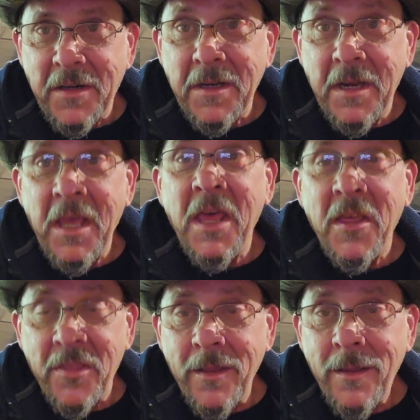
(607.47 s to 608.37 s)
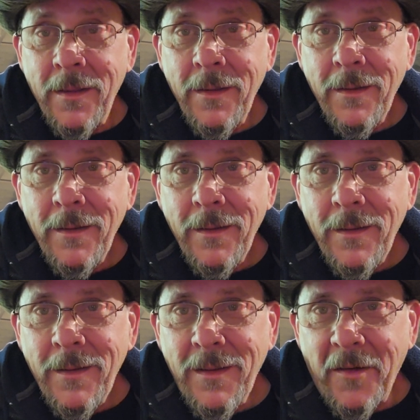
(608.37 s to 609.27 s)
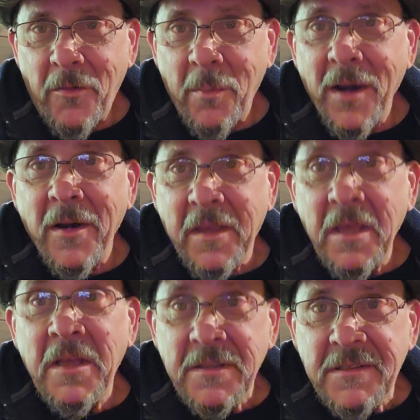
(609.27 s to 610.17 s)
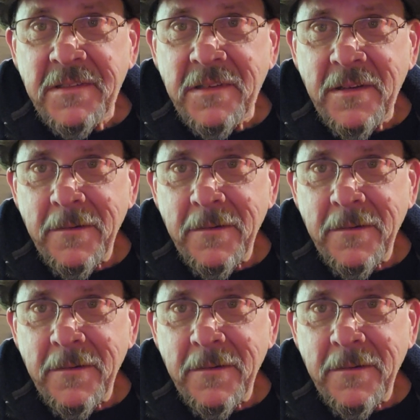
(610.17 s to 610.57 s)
to death of Americans.